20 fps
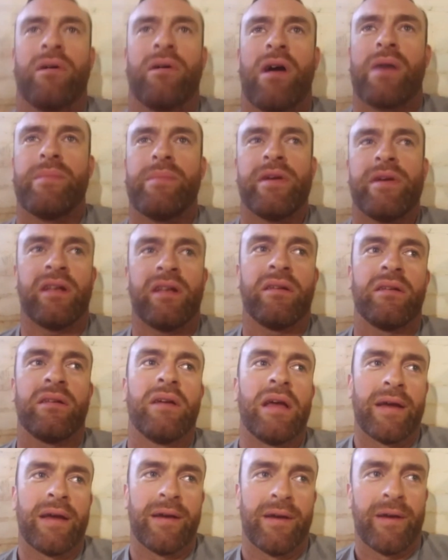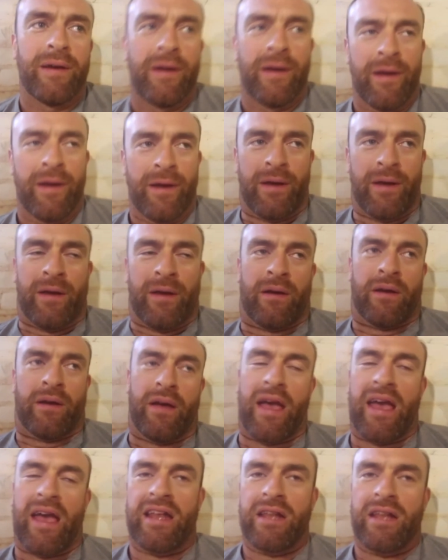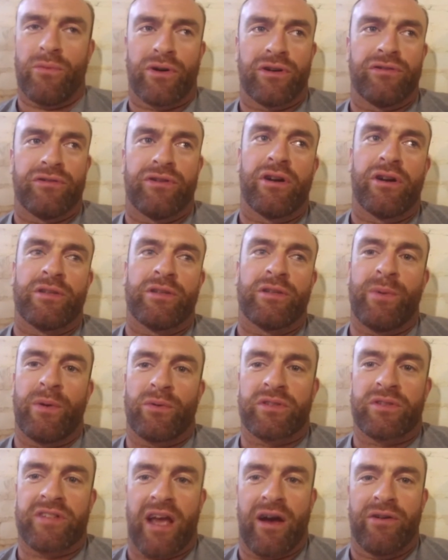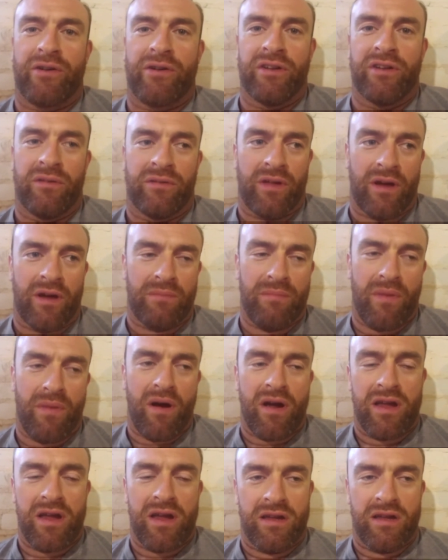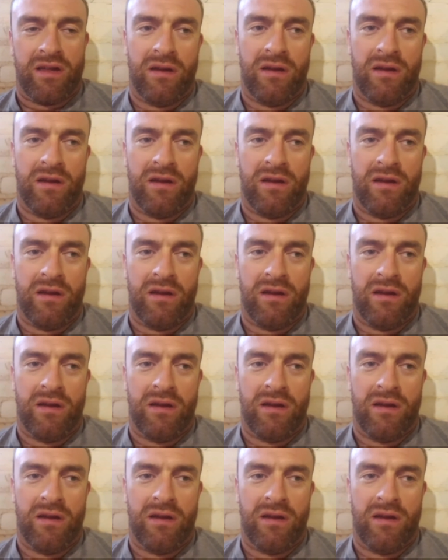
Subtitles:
I mean, anyone who knows me will tell you that my